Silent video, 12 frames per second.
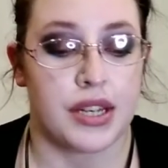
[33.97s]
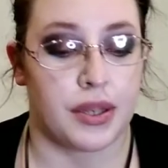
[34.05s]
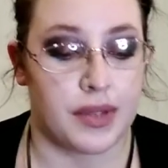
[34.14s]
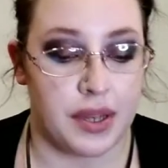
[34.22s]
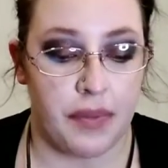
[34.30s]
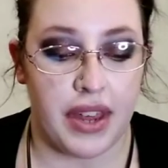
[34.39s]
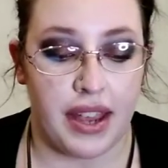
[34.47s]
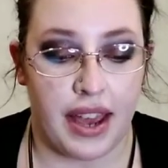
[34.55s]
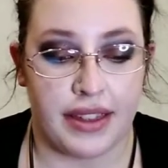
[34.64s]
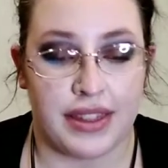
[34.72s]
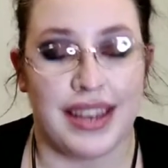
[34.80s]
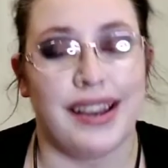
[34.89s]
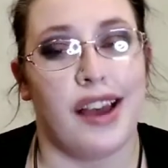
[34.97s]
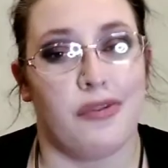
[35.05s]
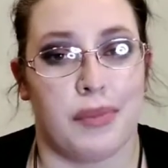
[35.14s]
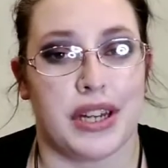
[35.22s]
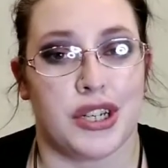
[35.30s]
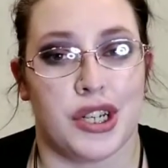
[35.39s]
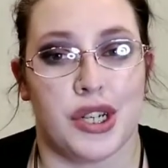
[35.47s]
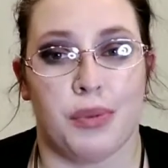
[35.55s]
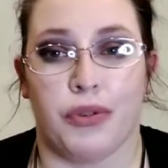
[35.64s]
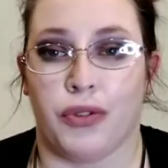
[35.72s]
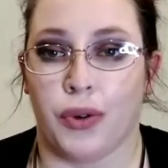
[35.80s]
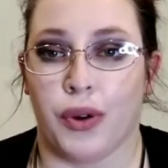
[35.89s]
So something I think I've mentioned
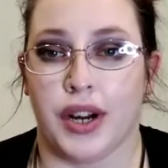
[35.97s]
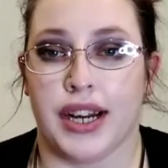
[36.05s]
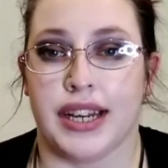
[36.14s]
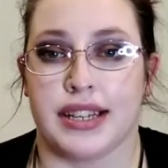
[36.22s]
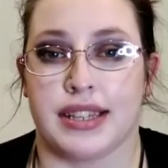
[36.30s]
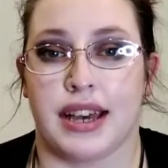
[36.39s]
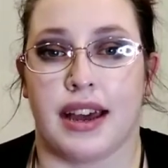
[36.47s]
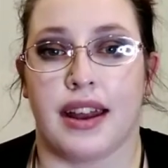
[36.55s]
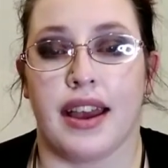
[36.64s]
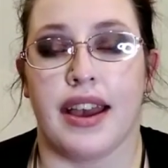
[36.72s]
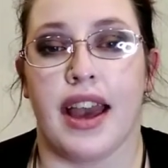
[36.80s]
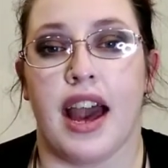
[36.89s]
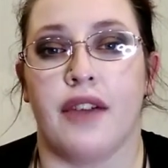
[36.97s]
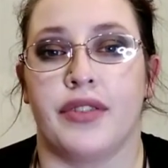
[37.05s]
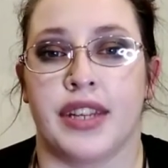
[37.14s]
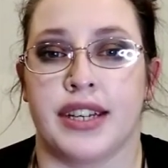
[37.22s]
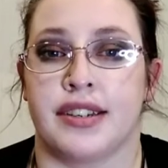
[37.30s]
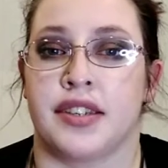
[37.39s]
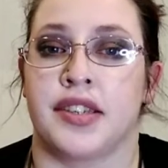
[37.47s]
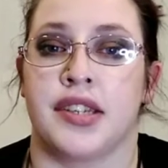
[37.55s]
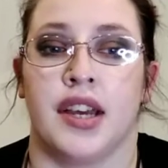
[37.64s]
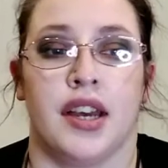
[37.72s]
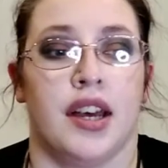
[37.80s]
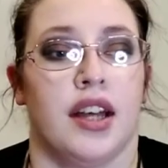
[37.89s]
before is that I have
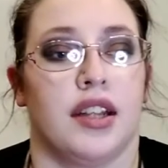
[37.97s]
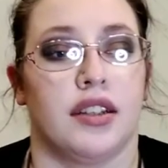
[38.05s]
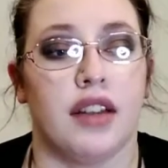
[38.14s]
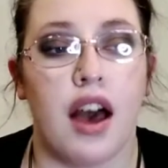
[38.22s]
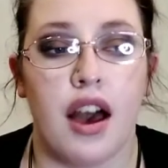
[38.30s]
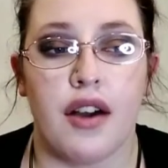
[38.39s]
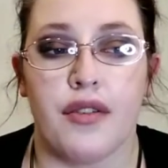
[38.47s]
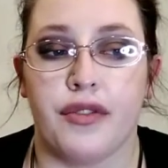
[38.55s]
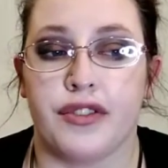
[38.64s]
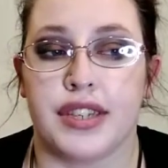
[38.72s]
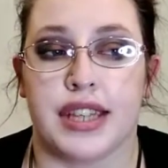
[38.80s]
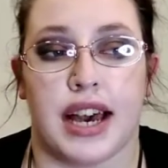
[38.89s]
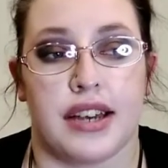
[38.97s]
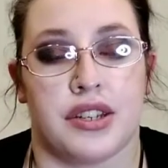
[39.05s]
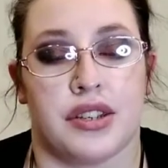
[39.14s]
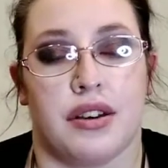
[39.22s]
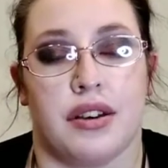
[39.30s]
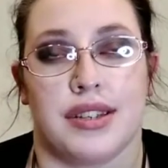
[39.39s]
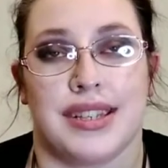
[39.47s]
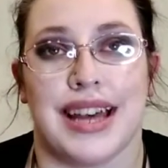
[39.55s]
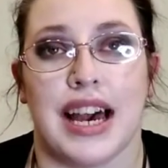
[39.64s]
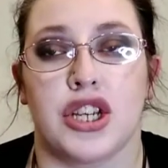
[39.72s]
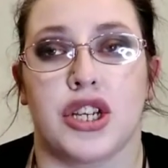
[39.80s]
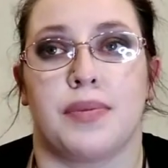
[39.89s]
this love slash
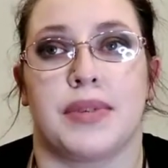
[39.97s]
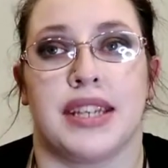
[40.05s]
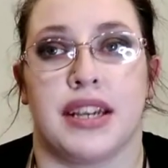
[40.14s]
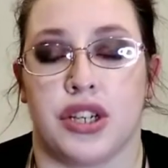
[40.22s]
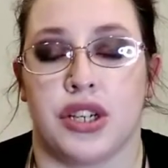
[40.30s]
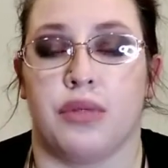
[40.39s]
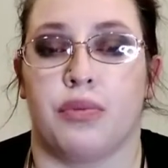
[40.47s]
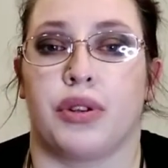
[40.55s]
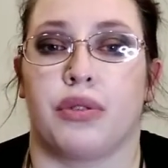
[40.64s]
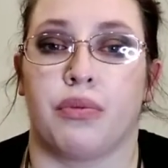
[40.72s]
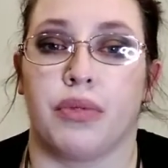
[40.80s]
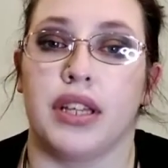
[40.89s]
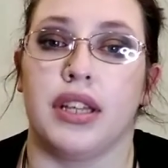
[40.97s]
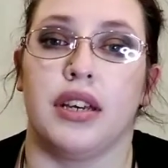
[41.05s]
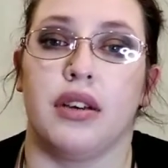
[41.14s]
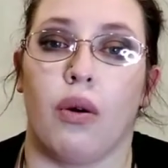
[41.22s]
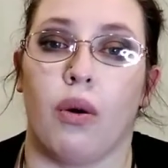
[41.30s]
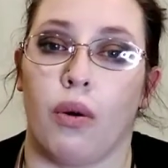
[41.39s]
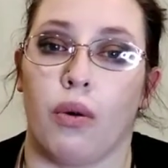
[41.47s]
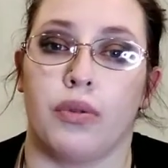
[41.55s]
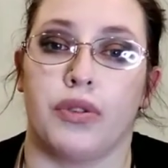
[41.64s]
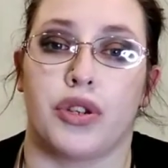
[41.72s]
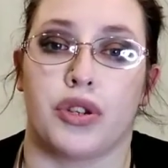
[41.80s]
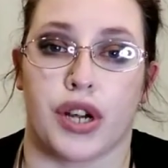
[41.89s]
slash obsession with really
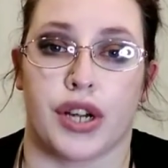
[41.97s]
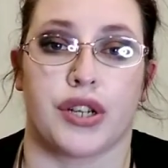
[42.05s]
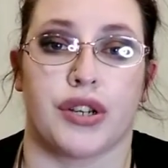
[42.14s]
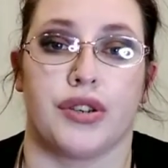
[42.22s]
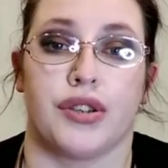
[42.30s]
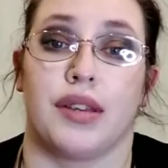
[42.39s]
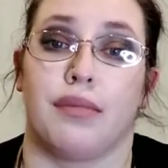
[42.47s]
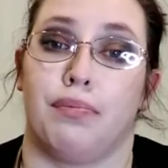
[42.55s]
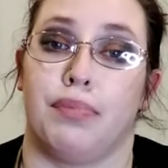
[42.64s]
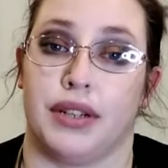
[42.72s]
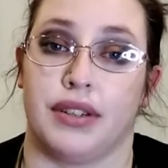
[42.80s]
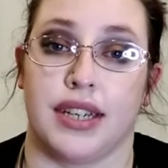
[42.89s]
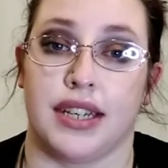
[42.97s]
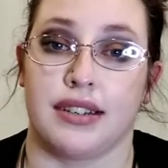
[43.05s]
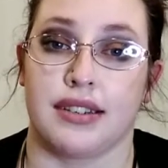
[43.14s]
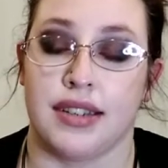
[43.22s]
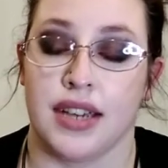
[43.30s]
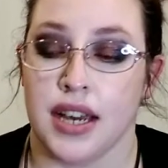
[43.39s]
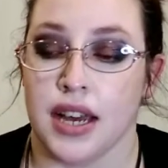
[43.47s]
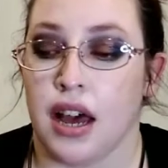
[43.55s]
old structures and buildings